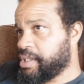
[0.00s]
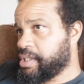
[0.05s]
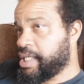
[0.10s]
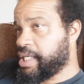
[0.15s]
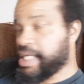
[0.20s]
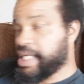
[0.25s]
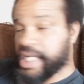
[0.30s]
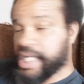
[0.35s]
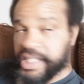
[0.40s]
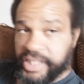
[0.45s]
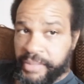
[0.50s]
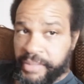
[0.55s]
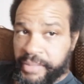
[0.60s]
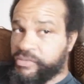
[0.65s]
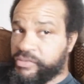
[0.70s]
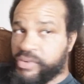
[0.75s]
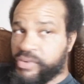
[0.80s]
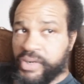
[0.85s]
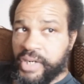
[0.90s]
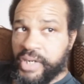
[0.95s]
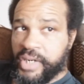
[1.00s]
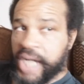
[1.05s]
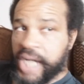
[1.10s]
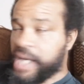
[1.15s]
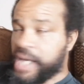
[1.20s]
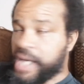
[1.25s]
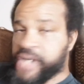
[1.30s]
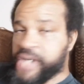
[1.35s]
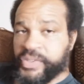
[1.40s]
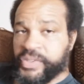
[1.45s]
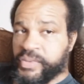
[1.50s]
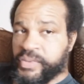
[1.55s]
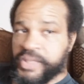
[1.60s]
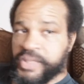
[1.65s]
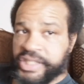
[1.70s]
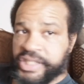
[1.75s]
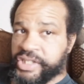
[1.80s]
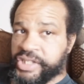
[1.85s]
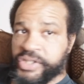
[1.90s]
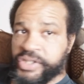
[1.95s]
Like I said before, I, I don't
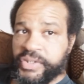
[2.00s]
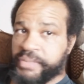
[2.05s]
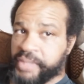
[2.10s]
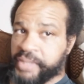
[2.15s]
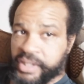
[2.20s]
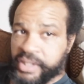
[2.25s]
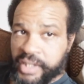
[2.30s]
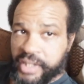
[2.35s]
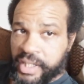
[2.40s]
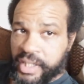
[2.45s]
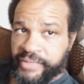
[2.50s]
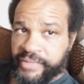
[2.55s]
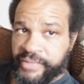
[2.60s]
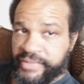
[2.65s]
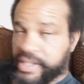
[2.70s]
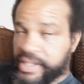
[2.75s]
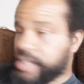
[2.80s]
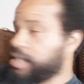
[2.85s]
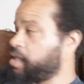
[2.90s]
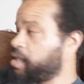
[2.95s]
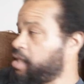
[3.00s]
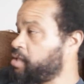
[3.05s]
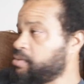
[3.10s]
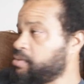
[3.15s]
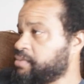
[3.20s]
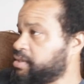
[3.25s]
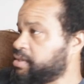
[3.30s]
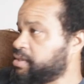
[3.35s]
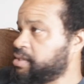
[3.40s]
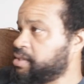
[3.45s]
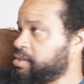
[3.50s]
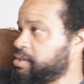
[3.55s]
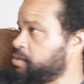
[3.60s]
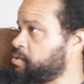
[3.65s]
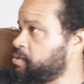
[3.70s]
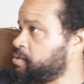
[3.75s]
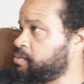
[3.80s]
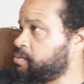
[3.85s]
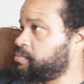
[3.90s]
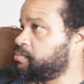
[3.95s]
want to see no American fight. I don't want to see
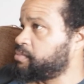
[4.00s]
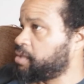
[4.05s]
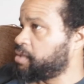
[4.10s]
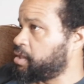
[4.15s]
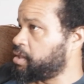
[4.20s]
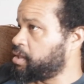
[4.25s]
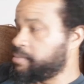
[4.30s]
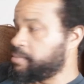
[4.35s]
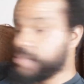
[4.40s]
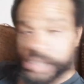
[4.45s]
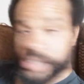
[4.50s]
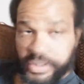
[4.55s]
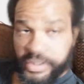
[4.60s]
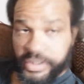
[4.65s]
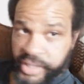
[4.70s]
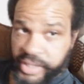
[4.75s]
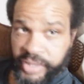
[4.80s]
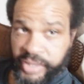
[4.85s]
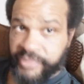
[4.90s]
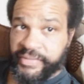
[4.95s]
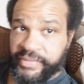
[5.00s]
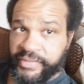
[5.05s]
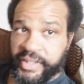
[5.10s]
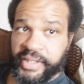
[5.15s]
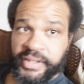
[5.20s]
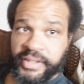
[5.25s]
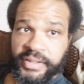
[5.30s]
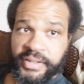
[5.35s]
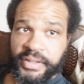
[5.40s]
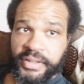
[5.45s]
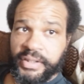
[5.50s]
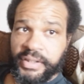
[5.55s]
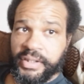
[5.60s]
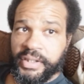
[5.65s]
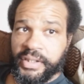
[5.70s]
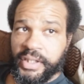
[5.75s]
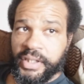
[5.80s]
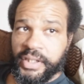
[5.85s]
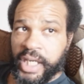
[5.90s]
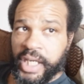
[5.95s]
no uh, Margarito fight.
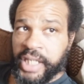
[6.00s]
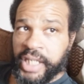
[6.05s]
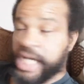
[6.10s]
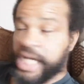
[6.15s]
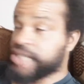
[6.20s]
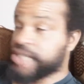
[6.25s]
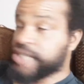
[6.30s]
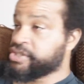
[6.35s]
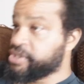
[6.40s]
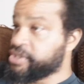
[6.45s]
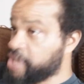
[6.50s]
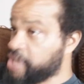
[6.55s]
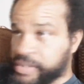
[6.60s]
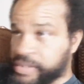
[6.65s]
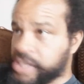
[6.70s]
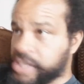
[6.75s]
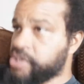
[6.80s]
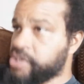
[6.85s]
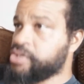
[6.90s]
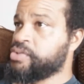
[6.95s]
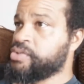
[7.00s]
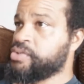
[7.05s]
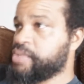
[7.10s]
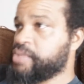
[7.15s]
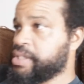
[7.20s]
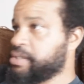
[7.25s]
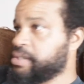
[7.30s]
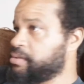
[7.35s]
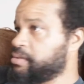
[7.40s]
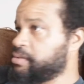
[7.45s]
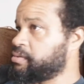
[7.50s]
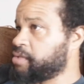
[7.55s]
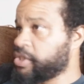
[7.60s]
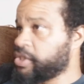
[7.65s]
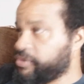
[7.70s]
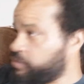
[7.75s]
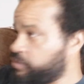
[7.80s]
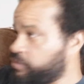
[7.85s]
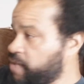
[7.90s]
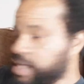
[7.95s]
And it has nothing to do with the
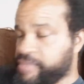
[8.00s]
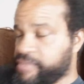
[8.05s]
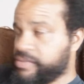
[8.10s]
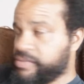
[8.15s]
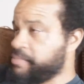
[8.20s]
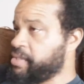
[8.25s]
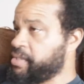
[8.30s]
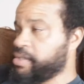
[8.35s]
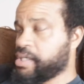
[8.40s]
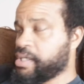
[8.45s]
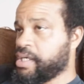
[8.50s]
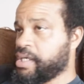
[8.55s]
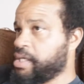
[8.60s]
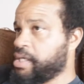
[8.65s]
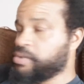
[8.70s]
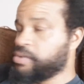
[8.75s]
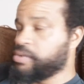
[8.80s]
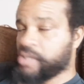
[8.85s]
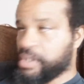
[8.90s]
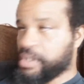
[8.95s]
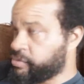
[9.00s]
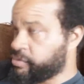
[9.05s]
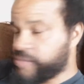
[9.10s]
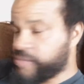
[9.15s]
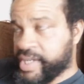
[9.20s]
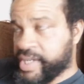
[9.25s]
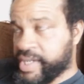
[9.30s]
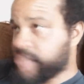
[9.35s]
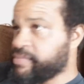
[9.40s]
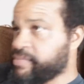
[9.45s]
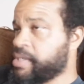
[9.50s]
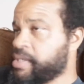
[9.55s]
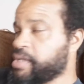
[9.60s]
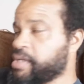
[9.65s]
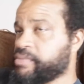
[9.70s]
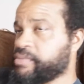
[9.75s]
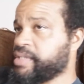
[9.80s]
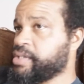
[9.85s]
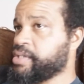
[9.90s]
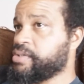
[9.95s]
threat of Americano or the threat of a
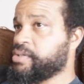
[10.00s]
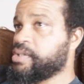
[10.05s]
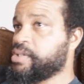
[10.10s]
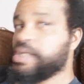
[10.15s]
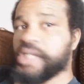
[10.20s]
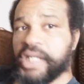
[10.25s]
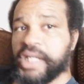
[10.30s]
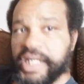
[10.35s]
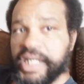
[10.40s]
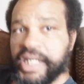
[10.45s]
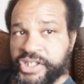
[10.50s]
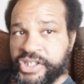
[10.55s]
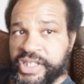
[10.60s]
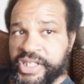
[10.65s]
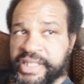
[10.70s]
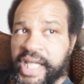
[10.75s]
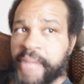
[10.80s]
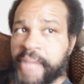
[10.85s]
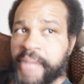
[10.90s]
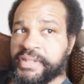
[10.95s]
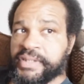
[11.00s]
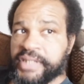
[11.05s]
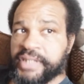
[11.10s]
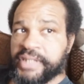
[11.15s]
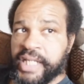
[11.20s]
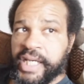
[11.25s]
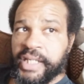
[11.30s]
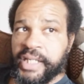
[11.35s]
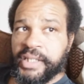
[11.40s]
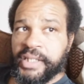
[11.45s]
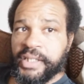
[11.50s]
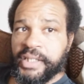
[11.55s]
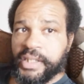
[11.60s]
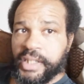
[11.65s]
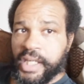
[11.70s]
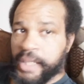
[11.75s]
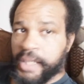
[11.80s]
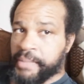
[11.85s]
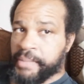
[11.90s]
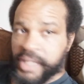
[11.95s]
margarito. It just happens that
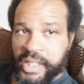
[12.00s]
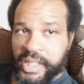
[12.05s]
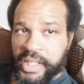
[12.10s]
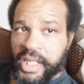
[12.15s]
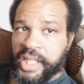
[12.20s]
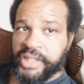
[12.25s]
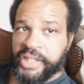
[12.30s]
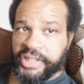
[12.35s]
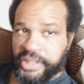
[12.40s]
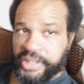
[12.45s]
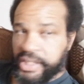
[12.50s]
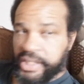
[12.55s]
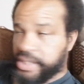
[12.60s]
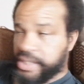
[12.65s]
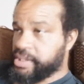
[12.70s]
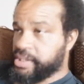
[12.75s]
Americano he,